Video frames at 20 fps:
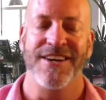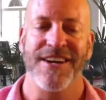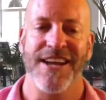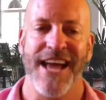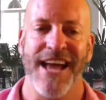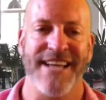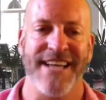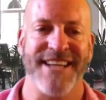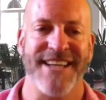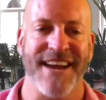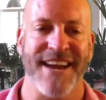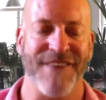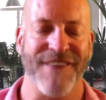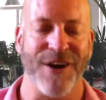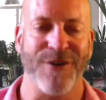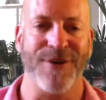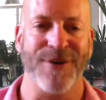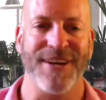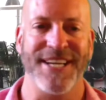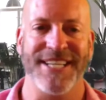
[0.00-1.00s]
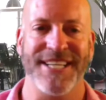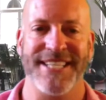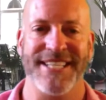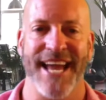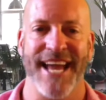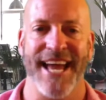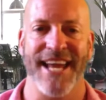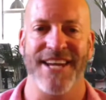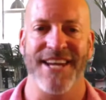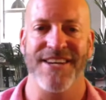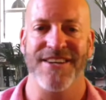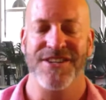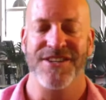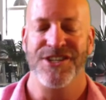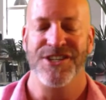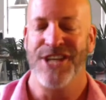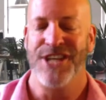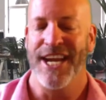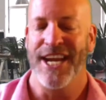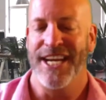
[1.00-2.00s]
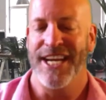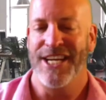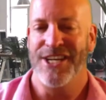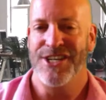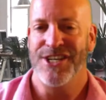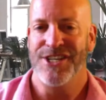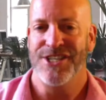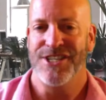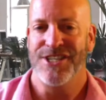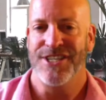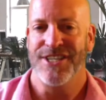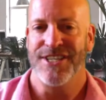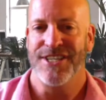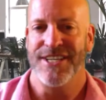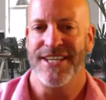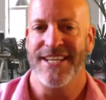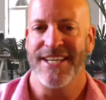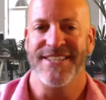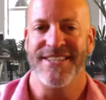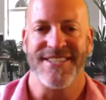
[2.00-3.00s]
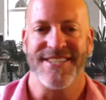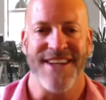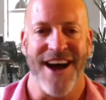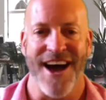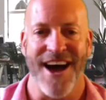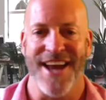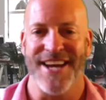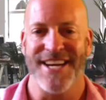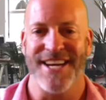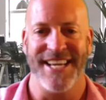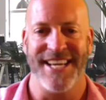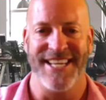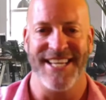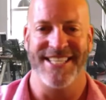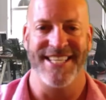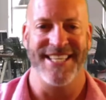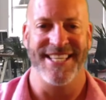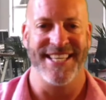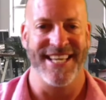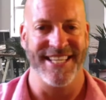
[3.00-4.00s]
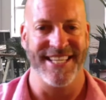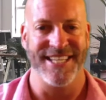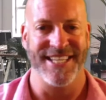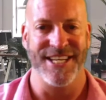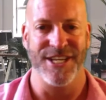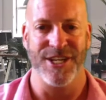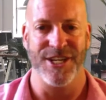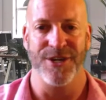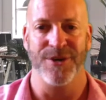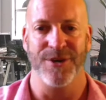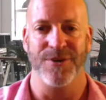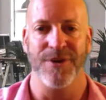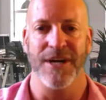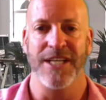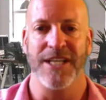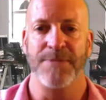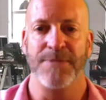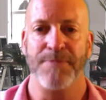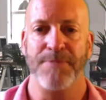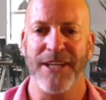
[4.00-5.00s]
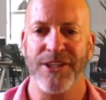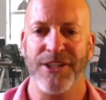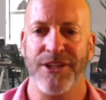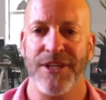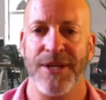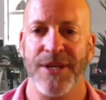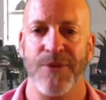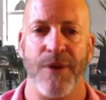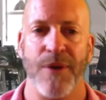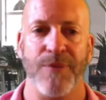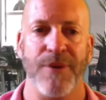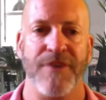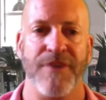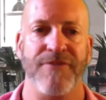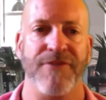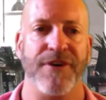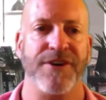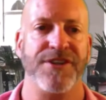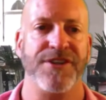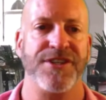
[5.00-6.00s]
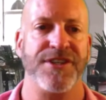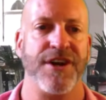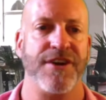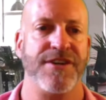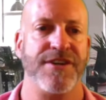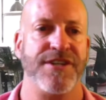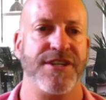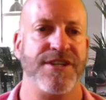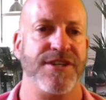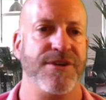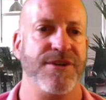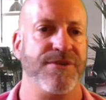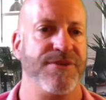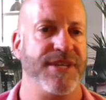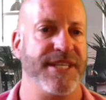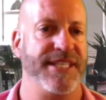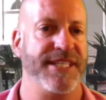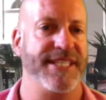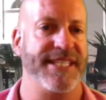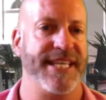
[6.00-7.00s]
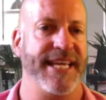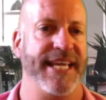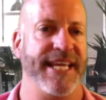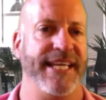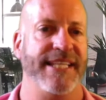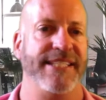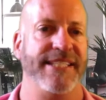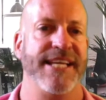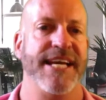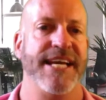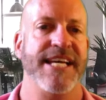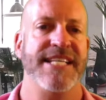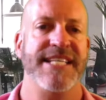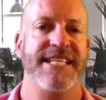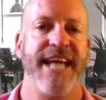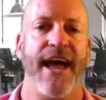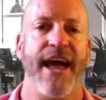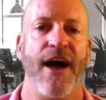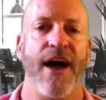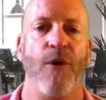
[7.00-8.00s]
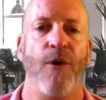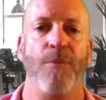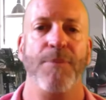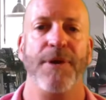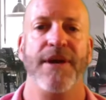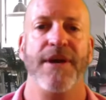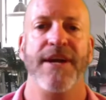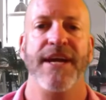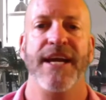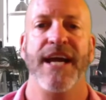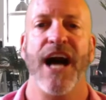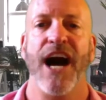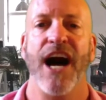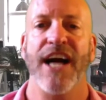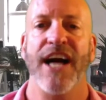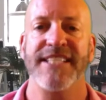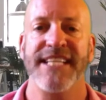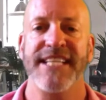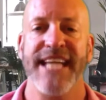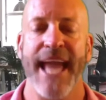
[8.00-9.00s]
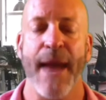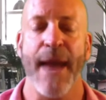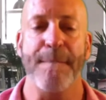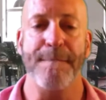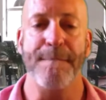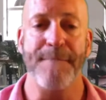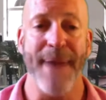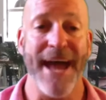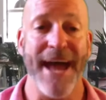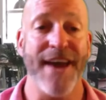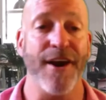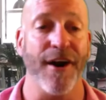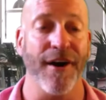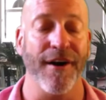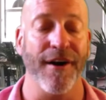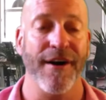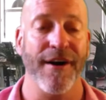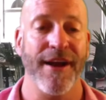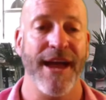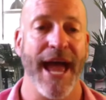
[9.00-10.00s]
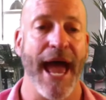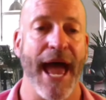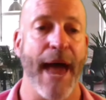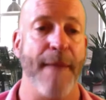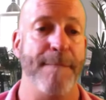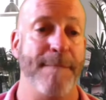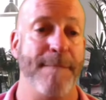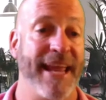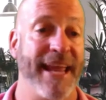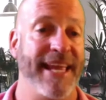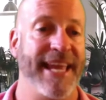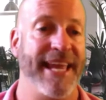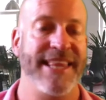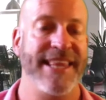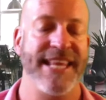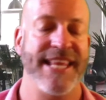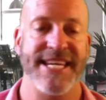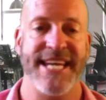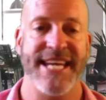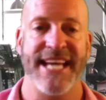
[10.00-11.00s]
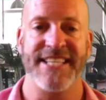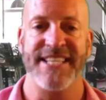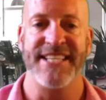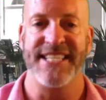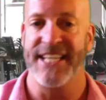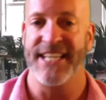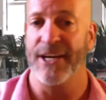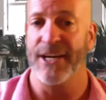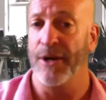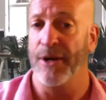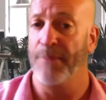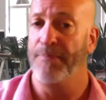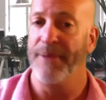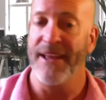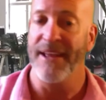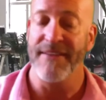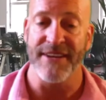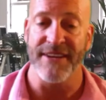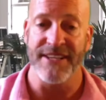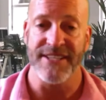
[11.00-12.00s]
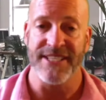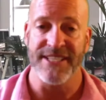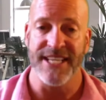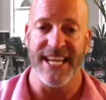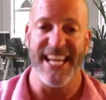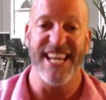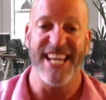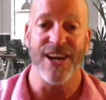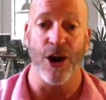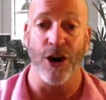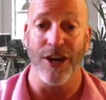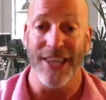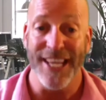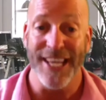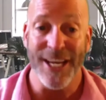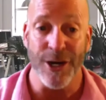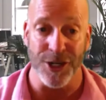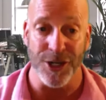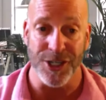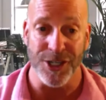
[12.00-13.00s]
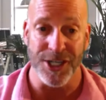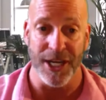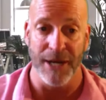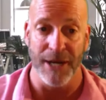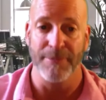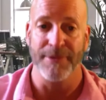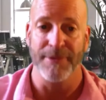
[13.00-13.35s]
As I've already said, change is not an easy thing to do, especially when we first start to do these things to help us get better at making the necessary pivots in our leadership.